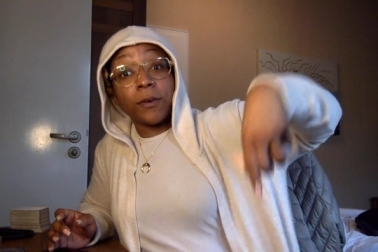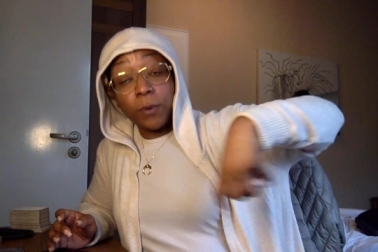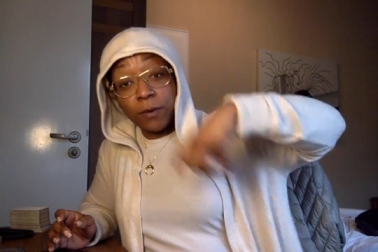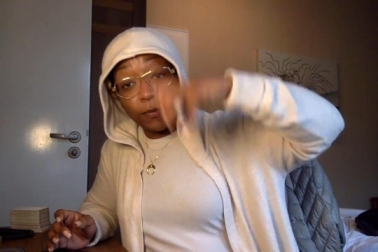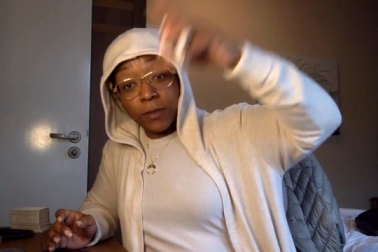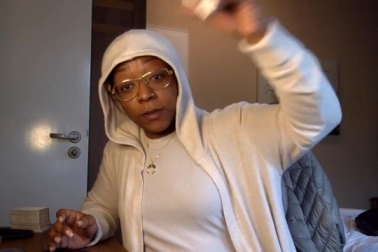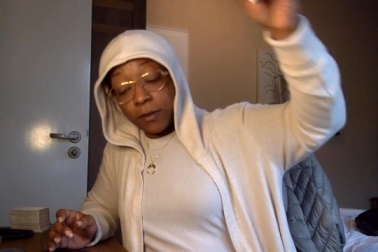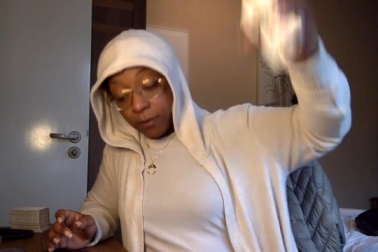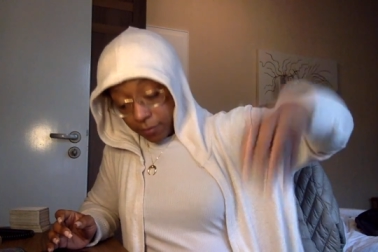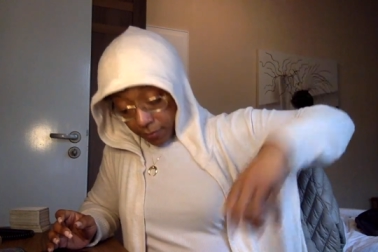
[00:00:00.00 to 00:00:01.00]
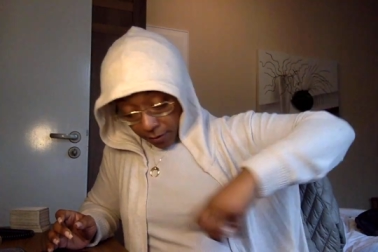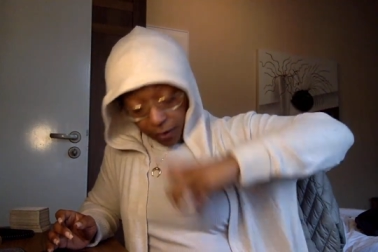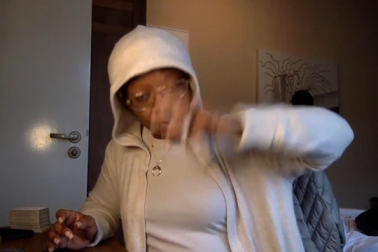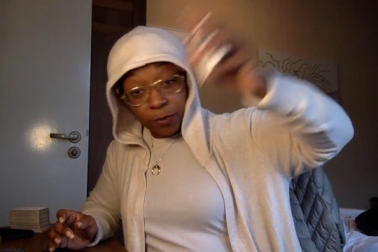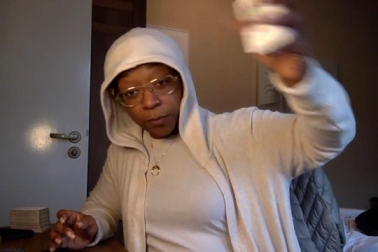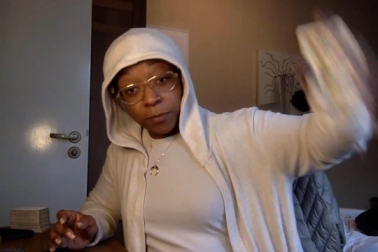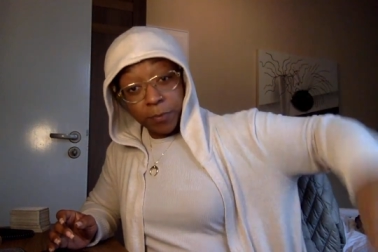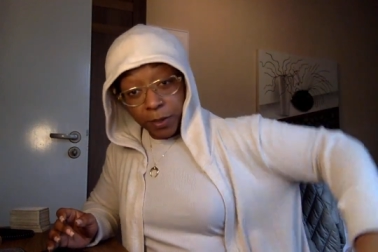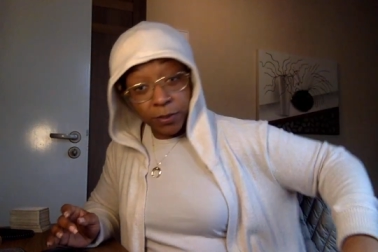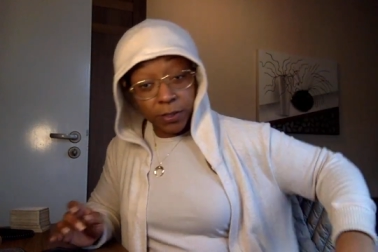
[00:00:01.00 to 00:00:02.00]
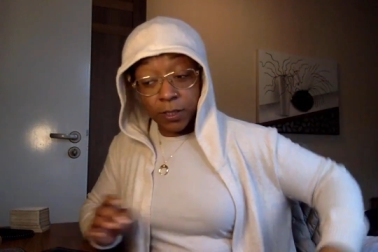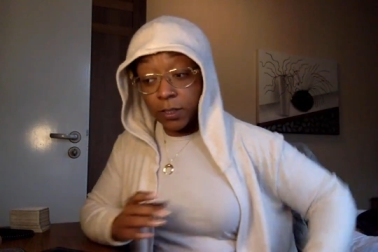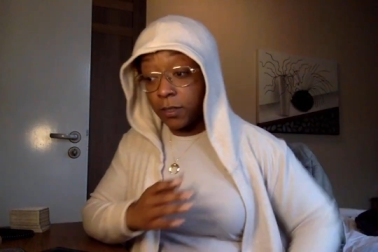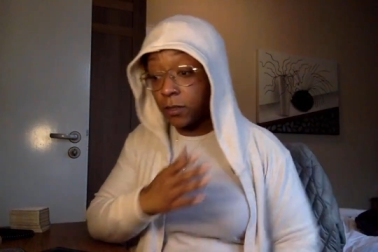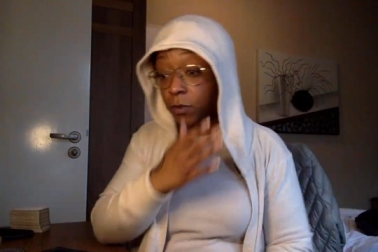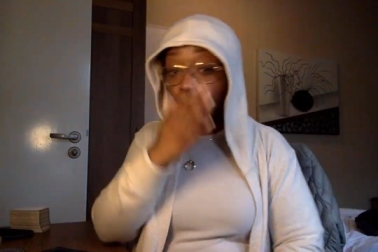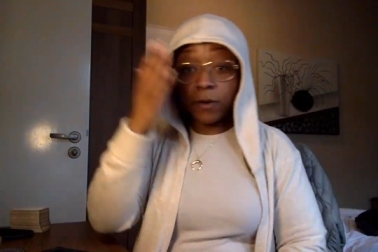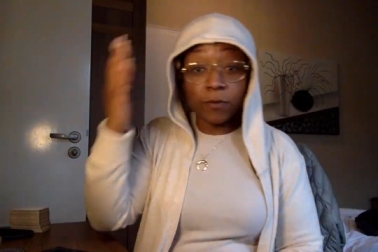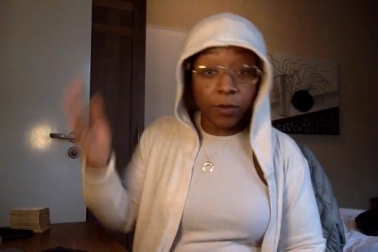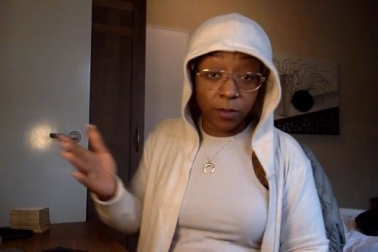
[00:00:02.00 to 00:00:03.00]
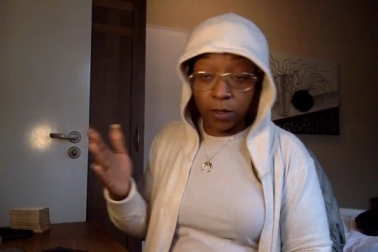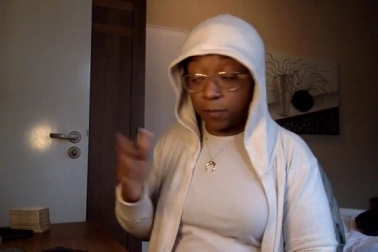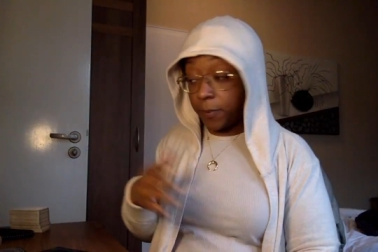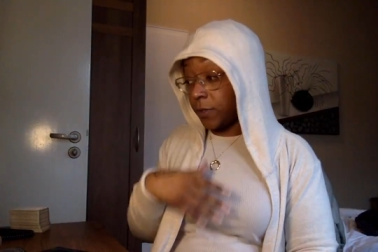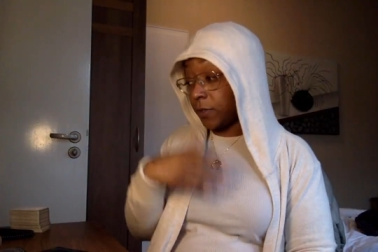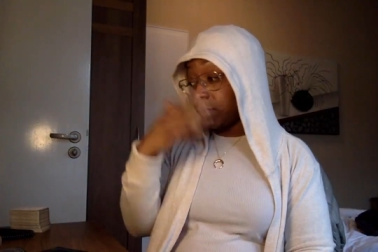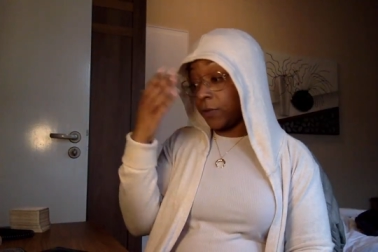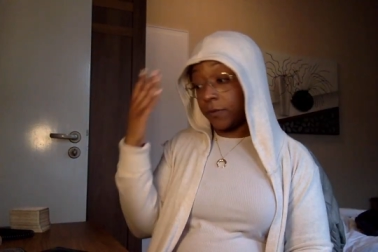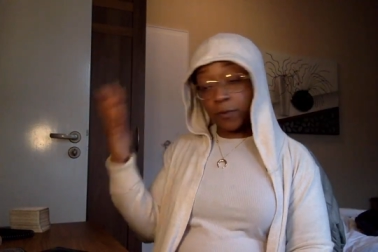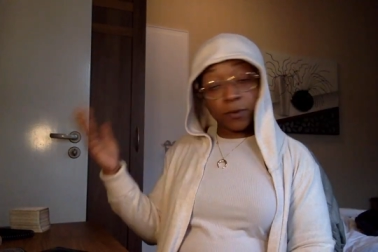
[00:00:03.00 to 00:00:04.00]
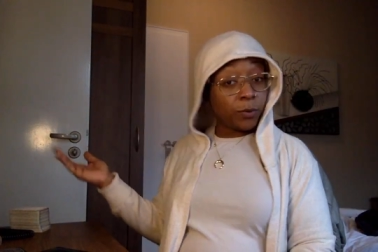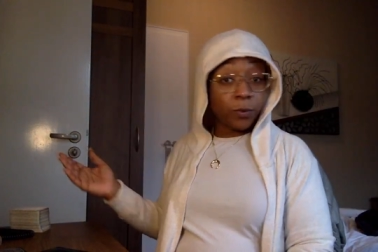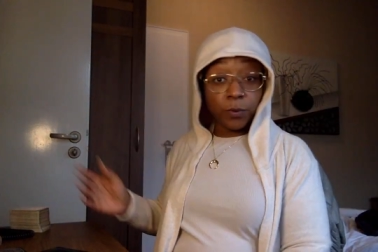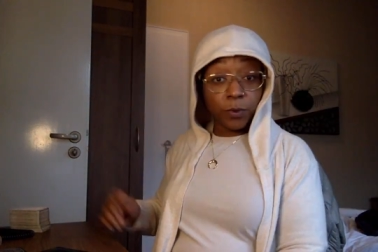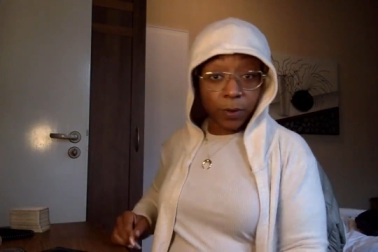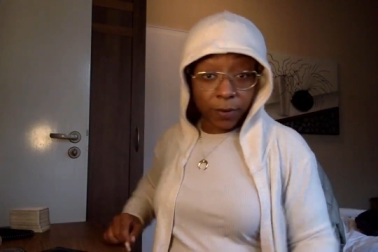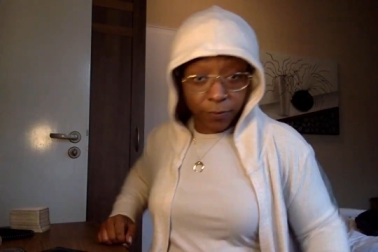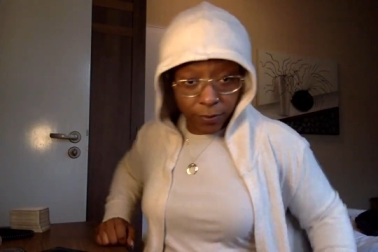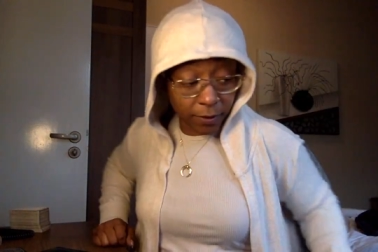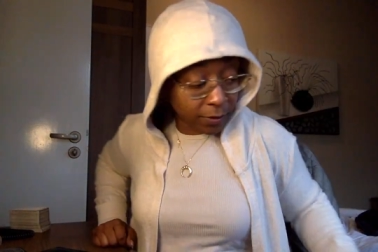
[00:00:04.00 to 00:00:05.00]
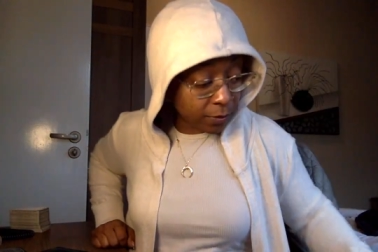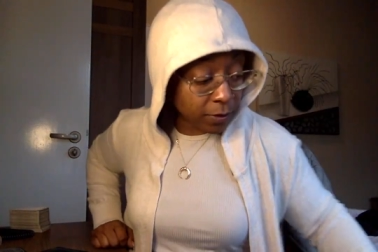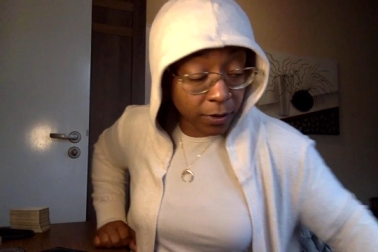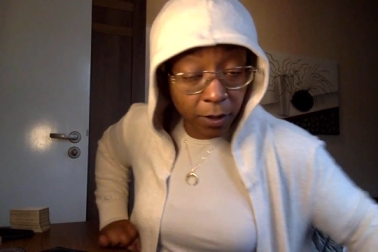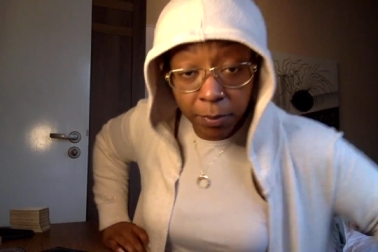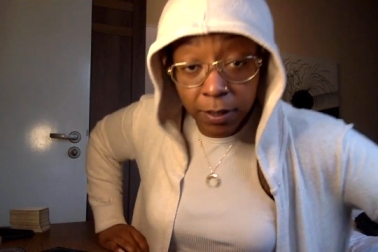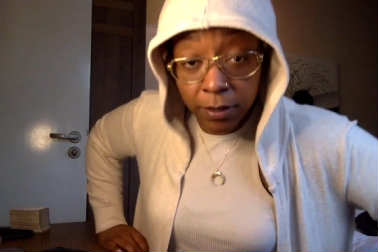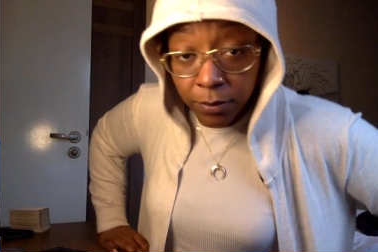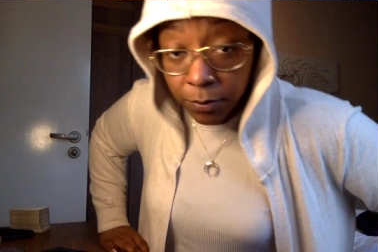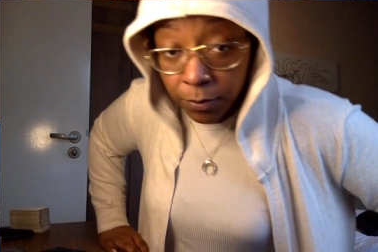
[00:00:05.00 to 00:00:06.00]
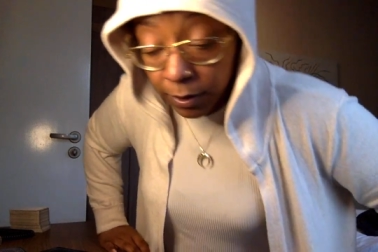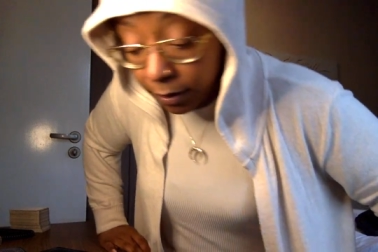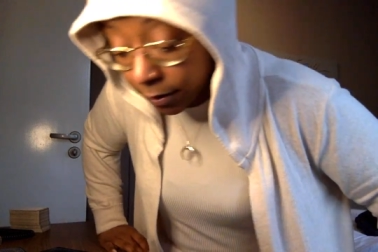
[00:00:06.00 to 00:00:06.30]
Whoever the other person is, or if you're the other person, or who, whoever the third party know who they